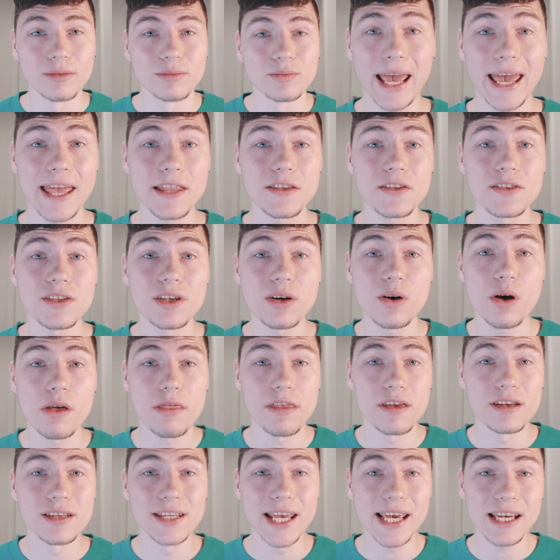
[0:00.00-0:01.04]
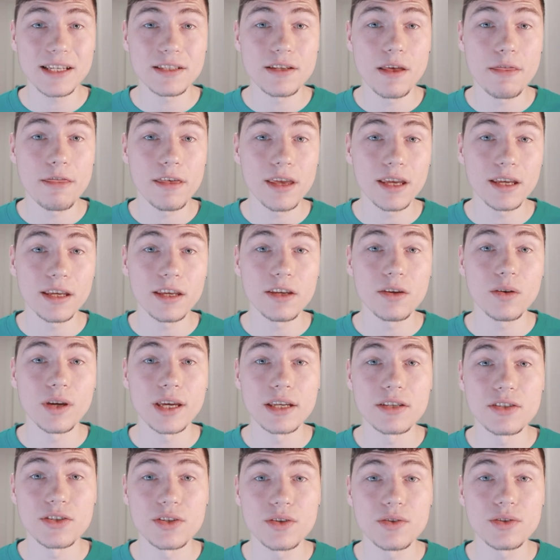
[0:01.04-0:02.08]
And so the next thing you
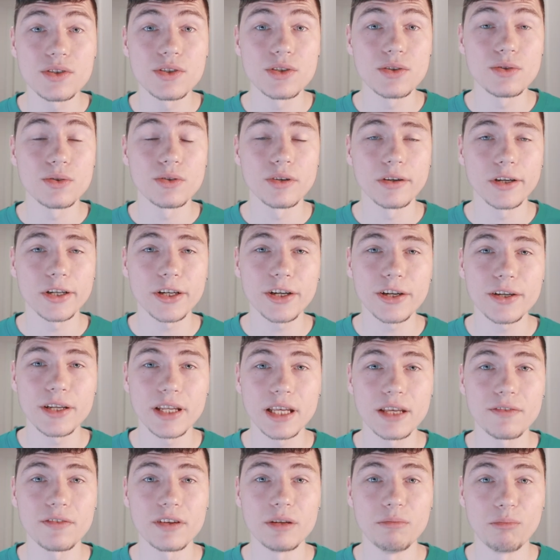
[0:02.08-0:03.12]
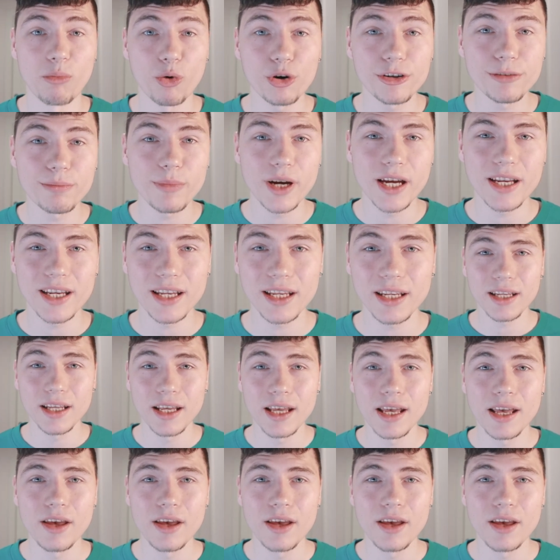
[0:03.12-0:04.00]
can do to earn even more money